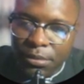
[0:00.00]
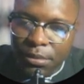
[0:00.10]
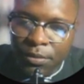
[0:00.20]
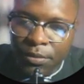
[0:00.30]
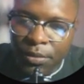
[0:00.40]

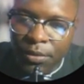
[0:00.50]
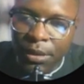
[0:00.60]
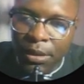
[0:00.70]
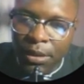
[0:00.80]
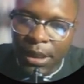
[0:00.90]
okay.
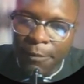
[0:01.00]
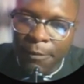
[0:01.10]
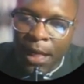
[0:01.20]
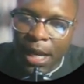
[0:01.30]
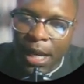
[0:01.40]
And
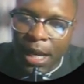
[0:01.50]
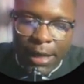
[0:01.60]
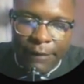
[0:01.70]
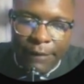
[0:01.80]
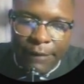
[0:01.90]
if I
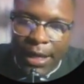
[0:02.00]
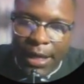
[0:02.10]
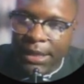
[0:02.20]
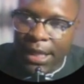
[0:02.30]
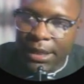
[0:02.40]
hit
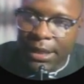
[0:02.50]
enter,